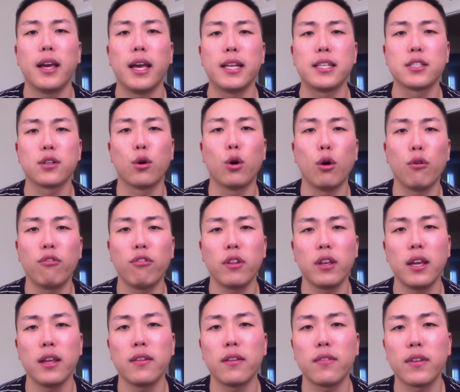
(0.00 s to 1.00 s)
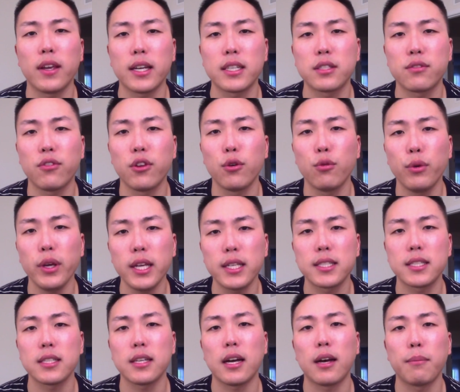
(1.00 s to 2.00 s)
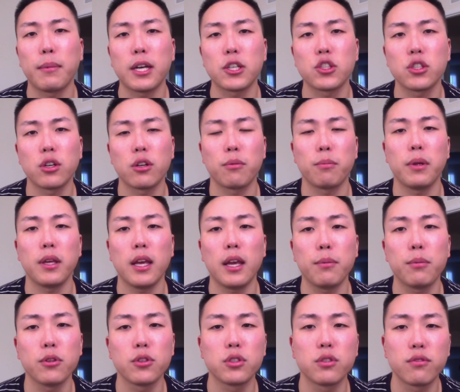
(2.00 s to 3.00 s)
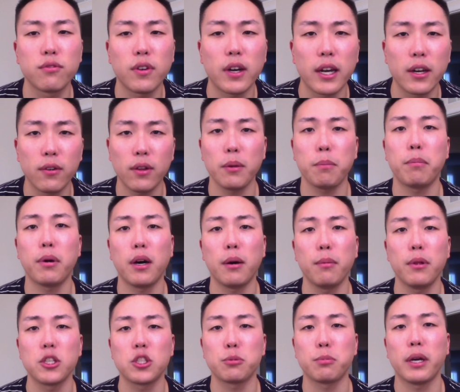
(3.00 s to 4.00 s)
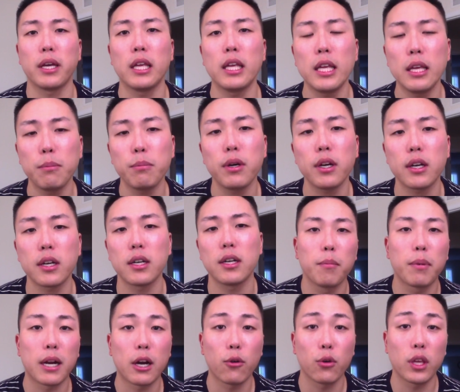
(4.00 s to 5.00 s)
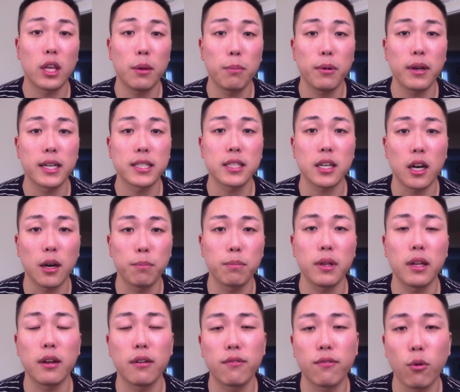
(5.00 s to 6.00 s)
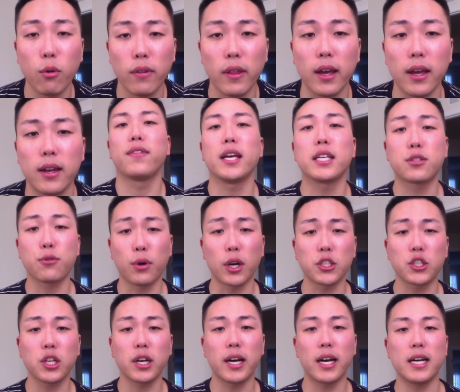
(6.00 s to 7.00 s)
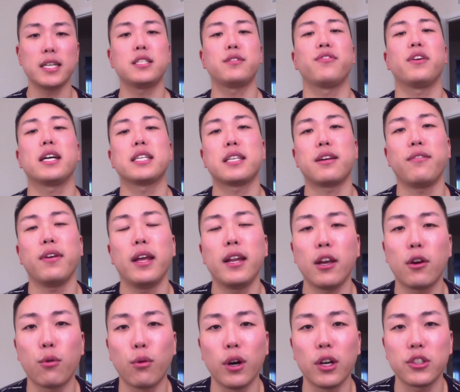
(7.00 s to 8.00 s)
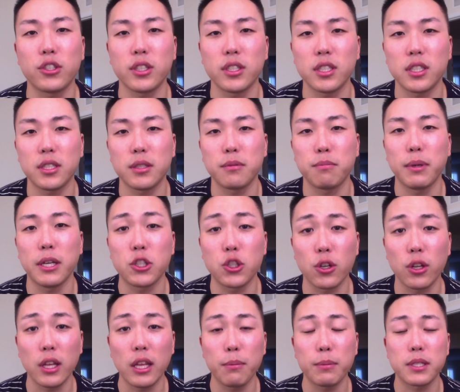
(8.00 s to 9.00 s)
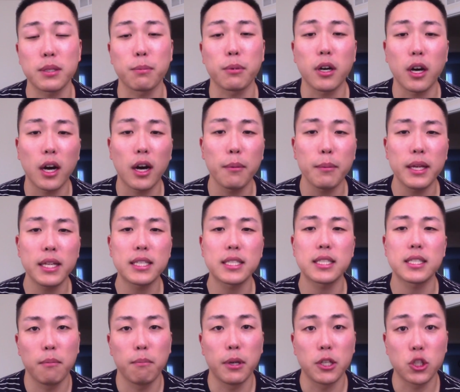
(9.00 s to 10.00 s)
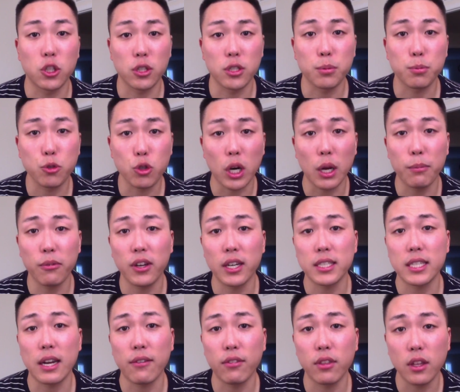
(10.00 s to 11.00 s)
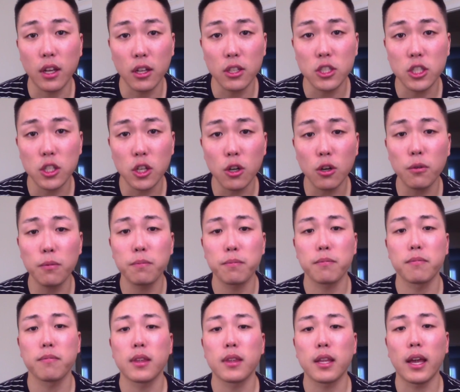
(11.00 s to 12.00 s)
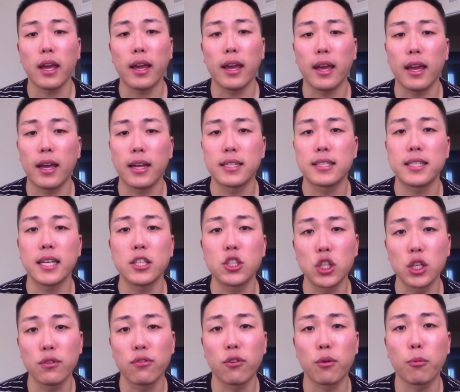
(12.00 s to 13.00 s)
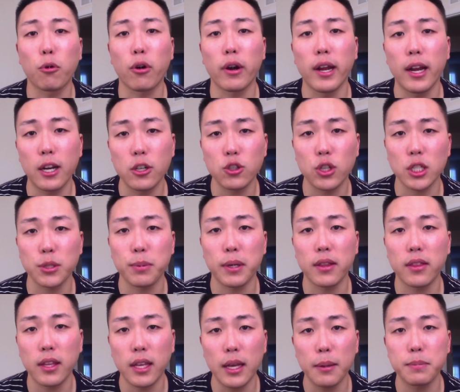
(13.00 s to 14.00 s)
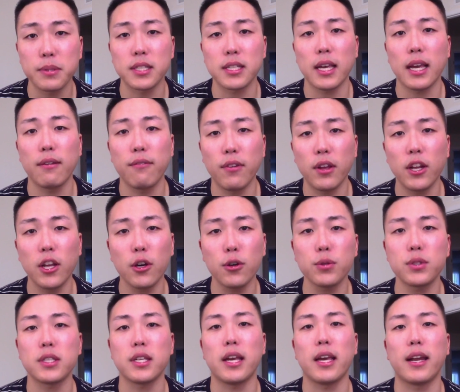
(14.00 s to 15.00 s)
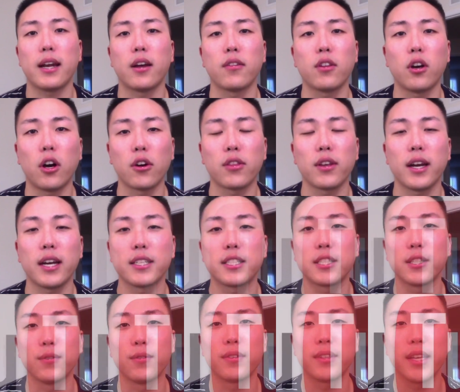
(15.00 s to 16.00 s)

and so hopefully in the next few weeks, I'm actually going to be able to finally publish my ebook, but I will keep you guys updated for that. Thanks for watching, guys. If you guys have any questions, make sure to leave me some comments. Make sure to subscribe if you guys haven't done so. And stay tuned for more hair transplant tips and videos, and I'll talk to you guys soon.